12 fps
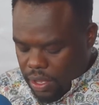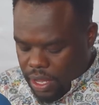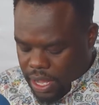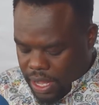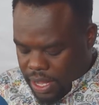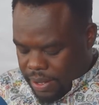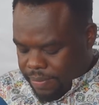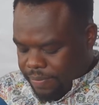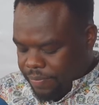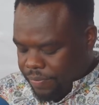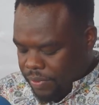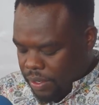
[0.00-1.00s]
Um,
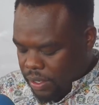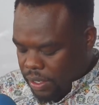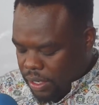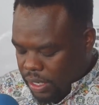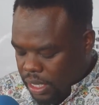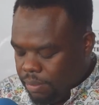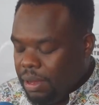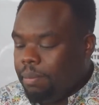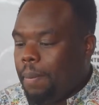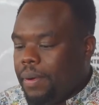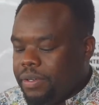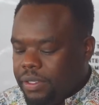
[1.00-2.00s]
the main
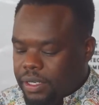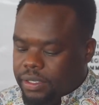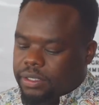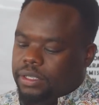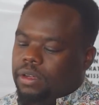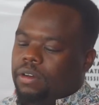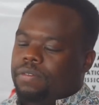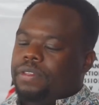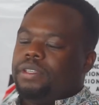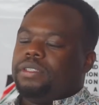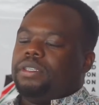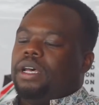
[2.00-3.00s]
perpetrators of
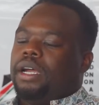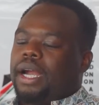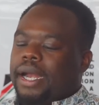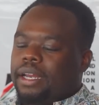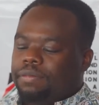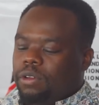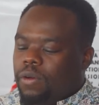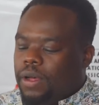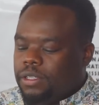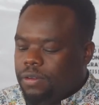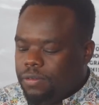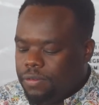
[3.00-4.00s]
this are adding
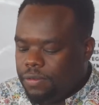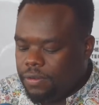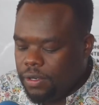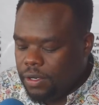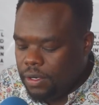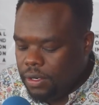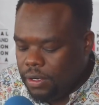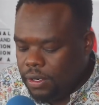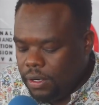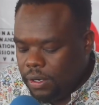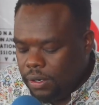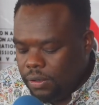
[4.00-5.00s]
flowers of
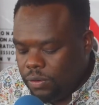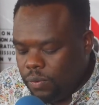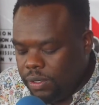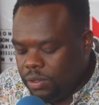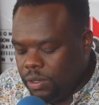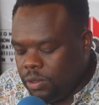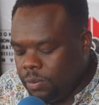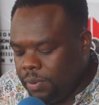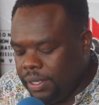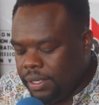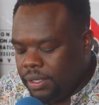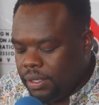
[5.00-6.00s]
2022
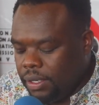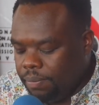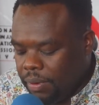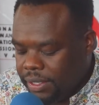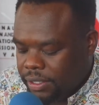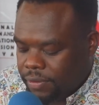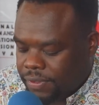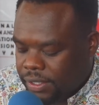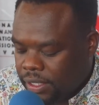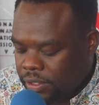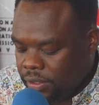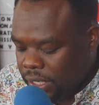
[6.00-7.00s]
politi- politics of
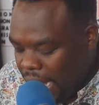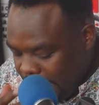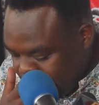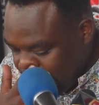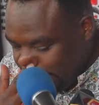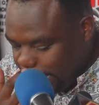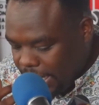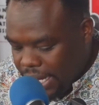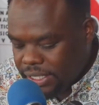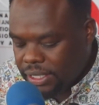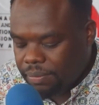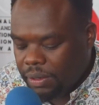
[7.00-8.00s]
secession, largely
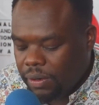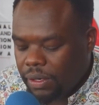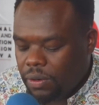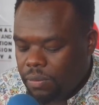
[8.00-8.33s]
Azimio la